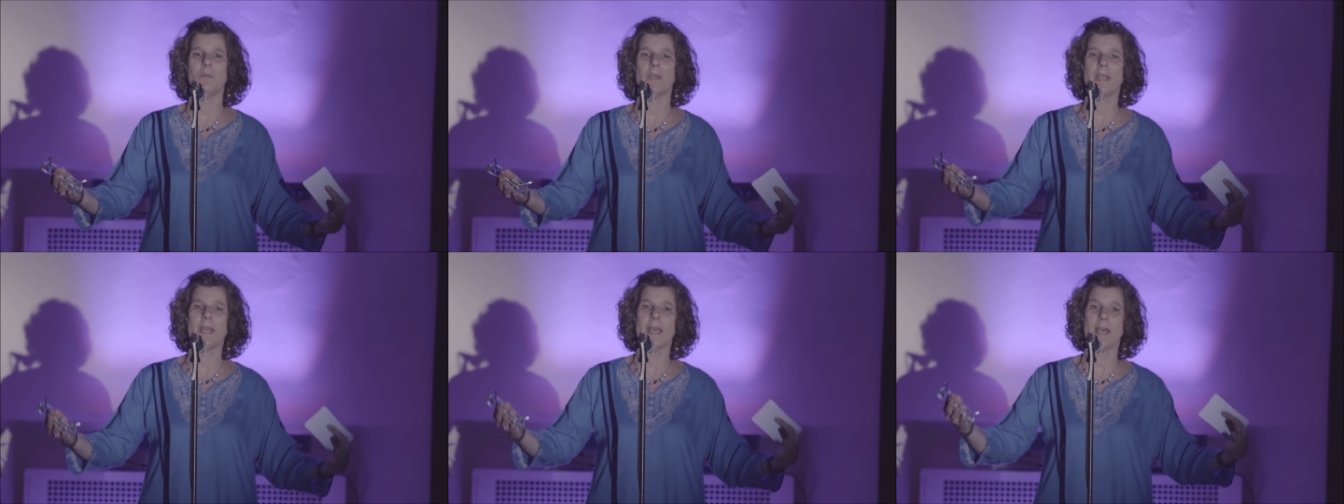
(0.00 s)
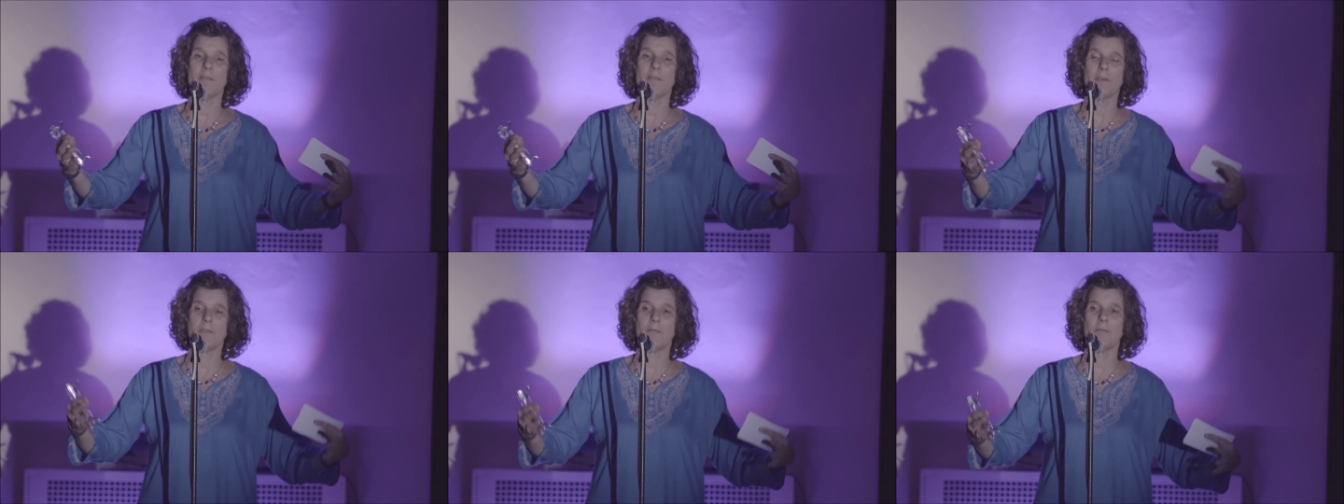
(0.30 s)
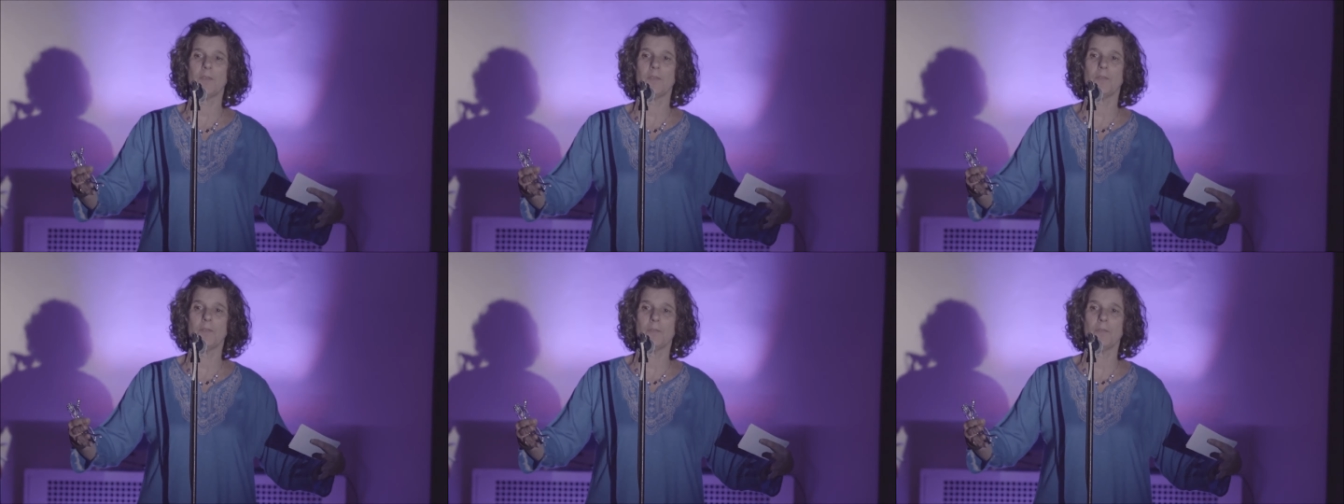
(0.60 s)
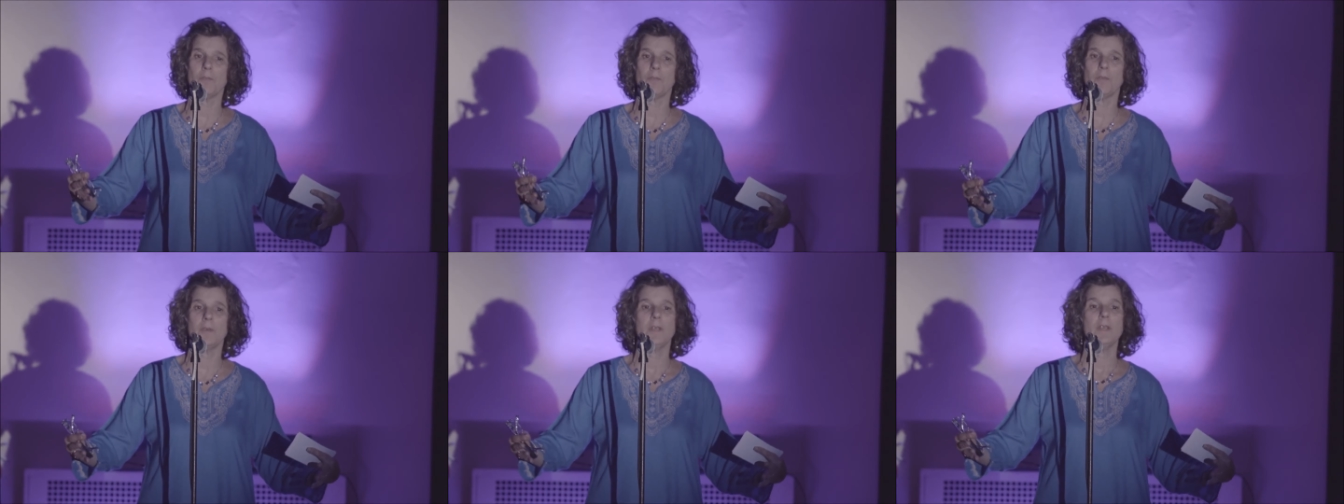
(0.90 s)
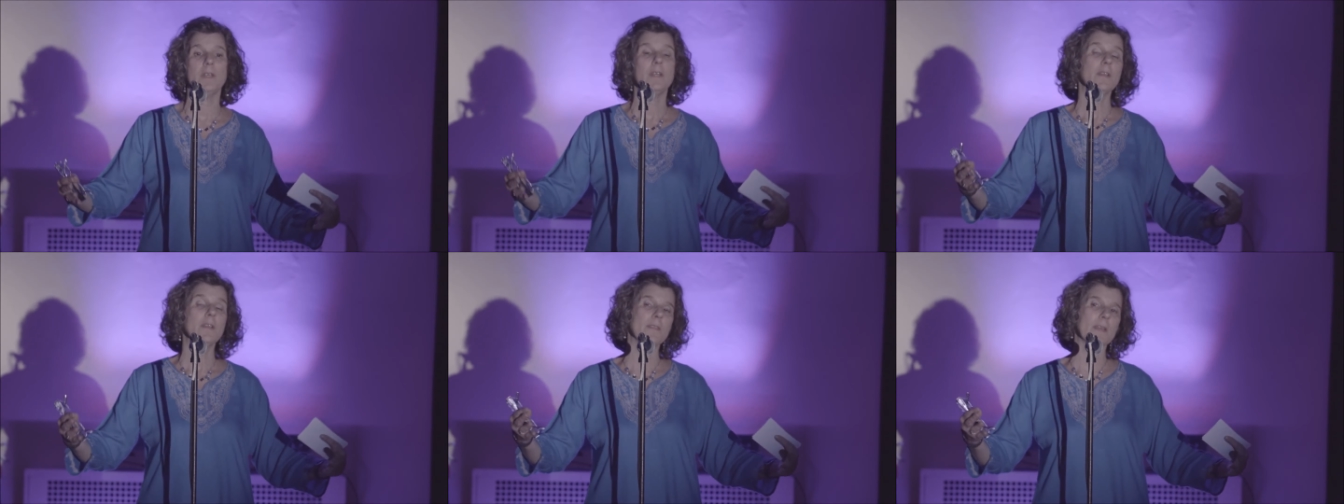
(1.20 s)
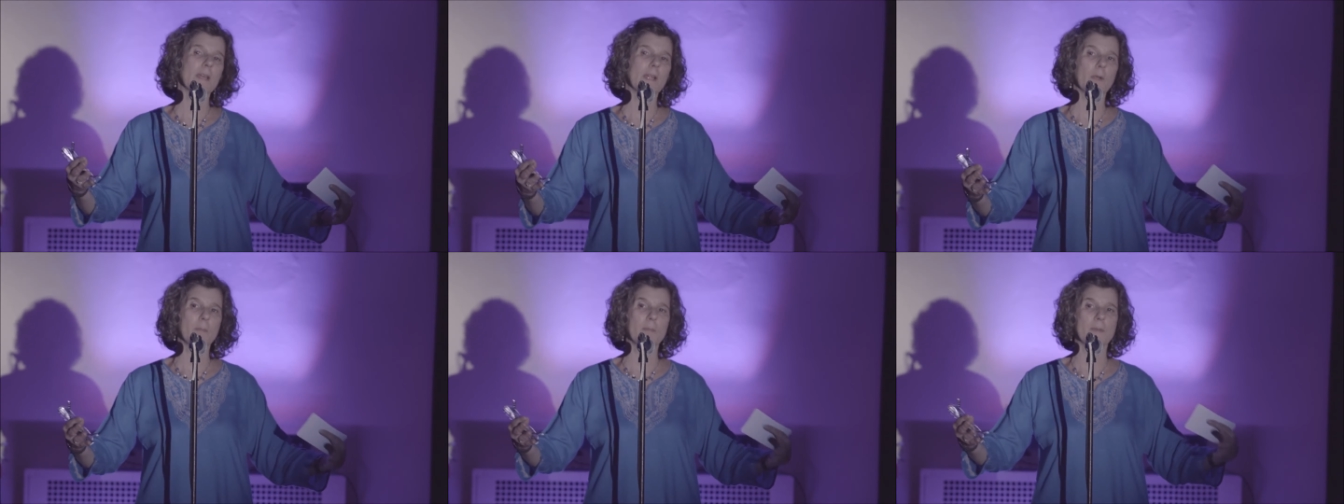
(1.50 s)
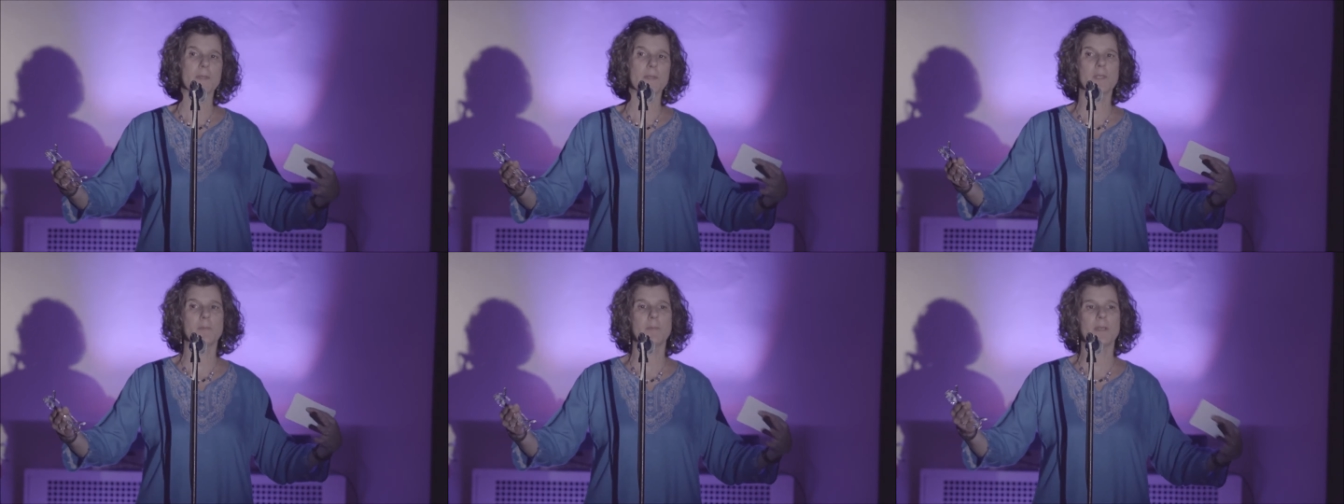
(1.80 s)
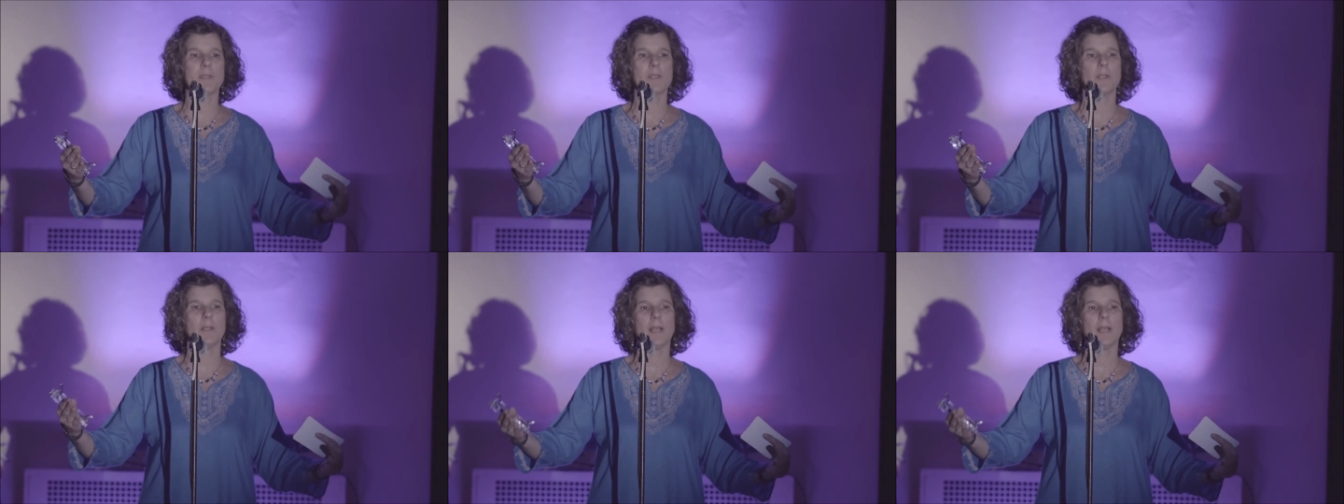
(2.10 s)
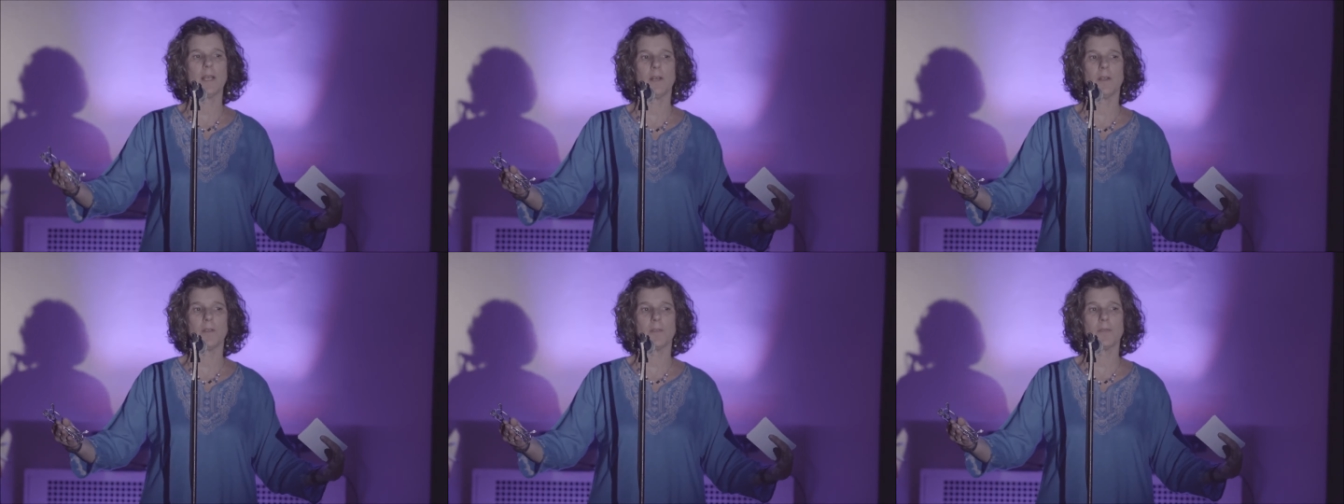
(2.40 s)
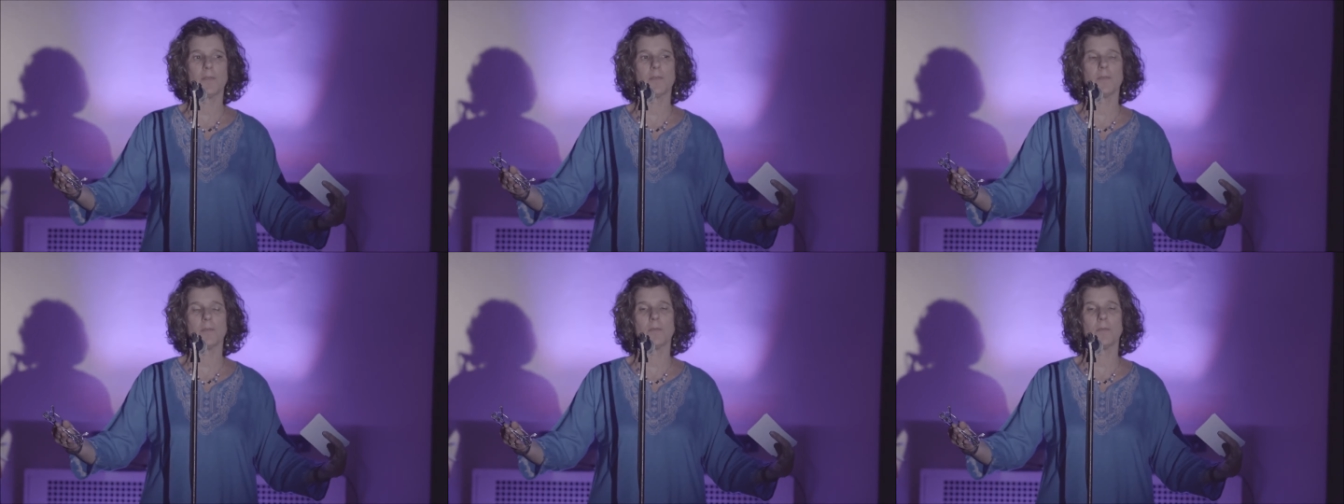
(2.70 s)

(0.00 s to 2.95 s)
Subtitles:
we have a few therapists, mental health